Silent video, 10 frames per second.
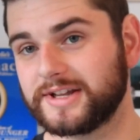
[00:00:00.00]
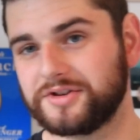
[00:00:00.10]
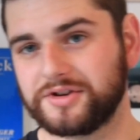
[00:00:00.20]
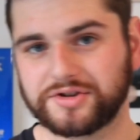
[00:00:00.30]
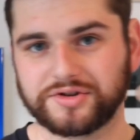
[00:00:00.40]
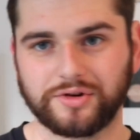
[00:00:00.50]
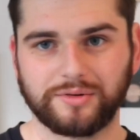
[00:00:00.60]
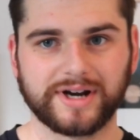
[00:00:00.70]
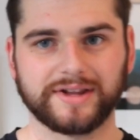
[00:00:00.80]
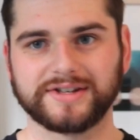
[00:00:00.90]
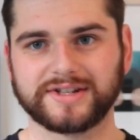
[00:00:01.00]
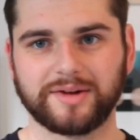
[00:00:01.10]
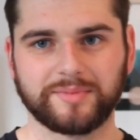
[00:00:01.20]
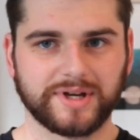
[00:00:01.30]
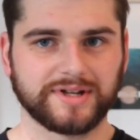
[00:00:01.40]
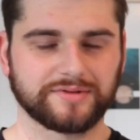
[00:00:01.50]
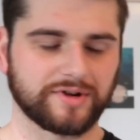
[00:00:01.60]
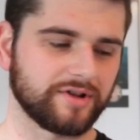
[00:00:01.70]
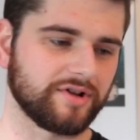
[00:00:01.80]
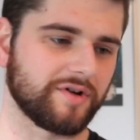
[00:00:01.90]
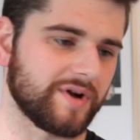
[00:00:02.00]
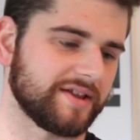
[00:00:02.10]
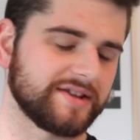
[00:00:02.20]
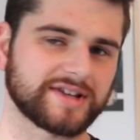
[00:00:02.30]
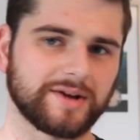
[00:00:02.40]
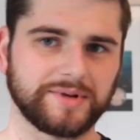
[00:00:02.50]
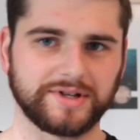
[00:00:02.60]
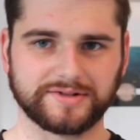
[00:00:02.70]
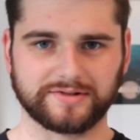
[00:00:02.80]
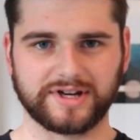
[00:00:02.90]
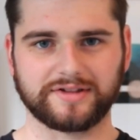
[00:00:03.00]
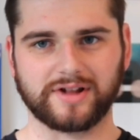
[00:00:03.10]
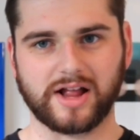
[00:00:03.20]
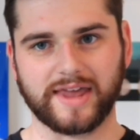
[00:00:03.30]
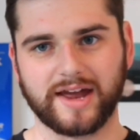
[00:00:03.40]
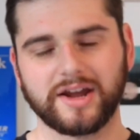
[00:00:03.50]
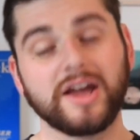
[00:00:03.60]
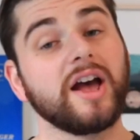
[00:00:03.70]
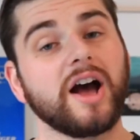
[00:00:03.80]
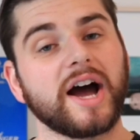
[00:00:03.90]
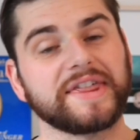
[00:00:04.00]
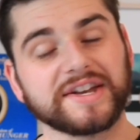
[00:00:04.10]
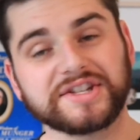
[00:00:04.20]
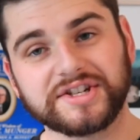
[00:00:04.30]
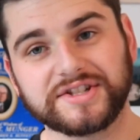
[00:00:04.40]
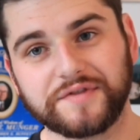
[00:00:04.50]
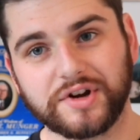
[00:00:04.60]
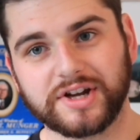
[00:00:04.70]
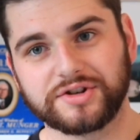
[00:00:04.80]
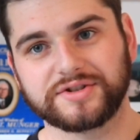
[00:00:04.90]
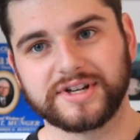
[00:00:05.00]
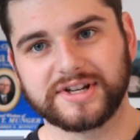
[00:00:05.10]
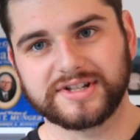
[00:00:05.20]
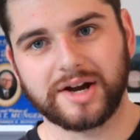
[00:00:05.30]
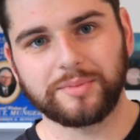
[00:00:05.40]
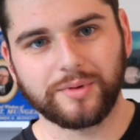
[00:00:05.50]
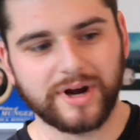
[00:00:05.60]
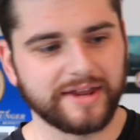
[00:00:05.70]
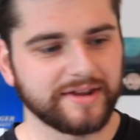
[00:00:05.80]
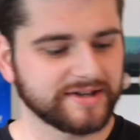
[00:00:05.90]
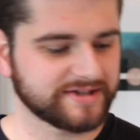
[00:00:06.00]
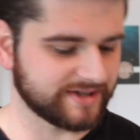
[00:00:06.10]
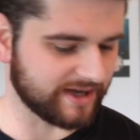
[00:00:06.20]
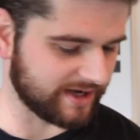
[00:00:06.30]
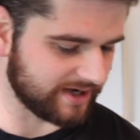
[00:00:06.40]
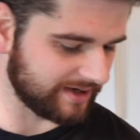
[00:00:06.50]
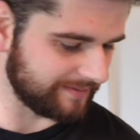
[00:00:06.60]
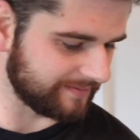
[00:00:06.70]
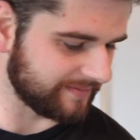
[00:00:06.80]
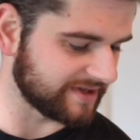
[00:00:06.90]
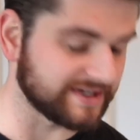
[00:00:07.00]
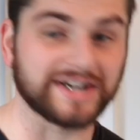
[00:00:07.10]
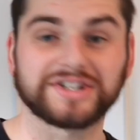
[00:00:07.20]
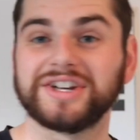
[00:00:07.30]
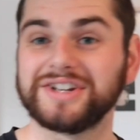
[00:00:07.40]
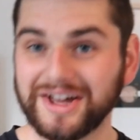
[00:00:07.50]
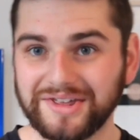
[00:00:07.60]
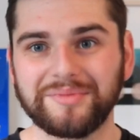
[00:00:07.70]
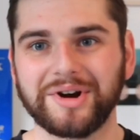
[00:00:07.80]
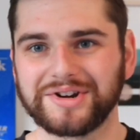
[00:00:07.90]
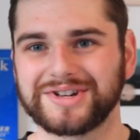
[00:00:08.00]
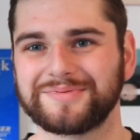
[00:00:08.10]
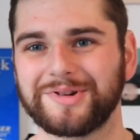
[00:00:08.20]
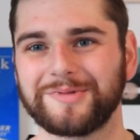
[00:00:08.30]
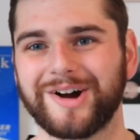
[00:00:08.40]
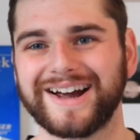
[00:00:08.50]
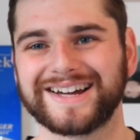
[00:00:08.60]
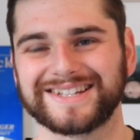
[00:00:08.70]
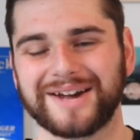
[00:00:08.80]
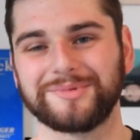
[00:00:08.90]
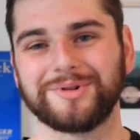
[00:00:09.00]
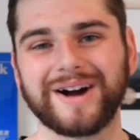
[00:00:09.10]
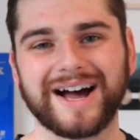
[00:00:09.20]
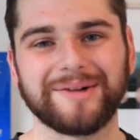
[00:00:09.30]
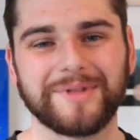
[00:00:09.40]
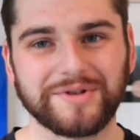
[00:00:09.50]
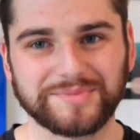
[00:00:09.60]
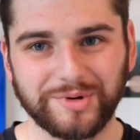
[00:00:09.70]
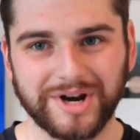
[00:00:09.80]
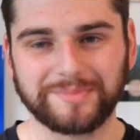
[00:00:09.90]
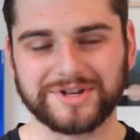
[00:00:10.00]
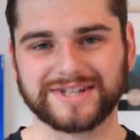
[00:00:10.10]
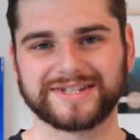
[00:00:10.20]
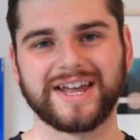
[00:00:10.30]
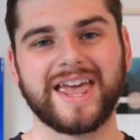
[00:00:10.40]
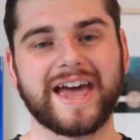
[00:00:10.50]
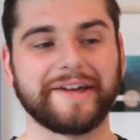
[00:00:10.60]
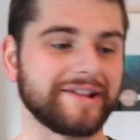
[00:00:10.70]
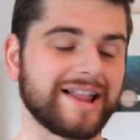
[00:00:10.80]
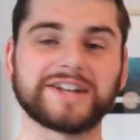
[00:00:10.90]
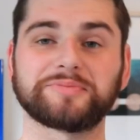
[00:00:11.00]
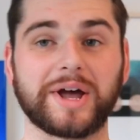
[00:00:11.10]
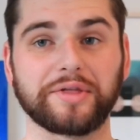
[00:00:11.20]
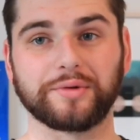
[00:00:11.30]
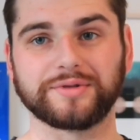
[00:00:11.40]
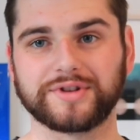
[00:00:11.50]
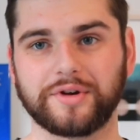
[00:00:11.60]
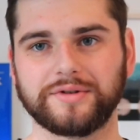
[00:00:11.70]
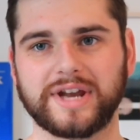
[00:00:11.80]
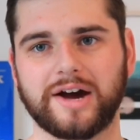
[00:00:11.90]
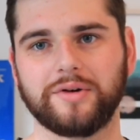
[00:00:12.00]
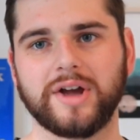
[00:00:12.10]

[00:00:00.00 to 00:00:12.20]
short one of these companies or go long one of these companies or anything like that. I think it's just a very interesting example, and this is actually another Monash Prabhai example that was brought up just in the last month or so. Now,